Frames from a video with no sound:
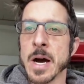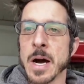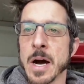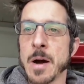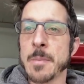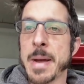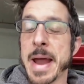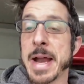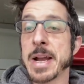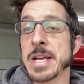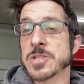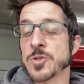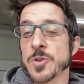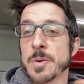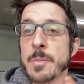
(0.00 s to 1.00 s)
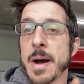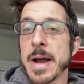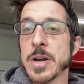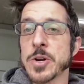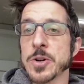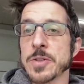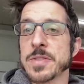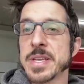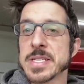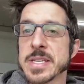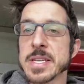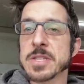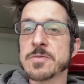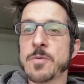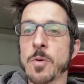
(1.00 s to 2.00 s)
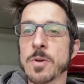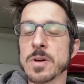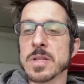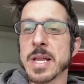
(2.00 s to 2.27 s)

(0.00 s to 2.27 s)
Um, and as a reminder, this is for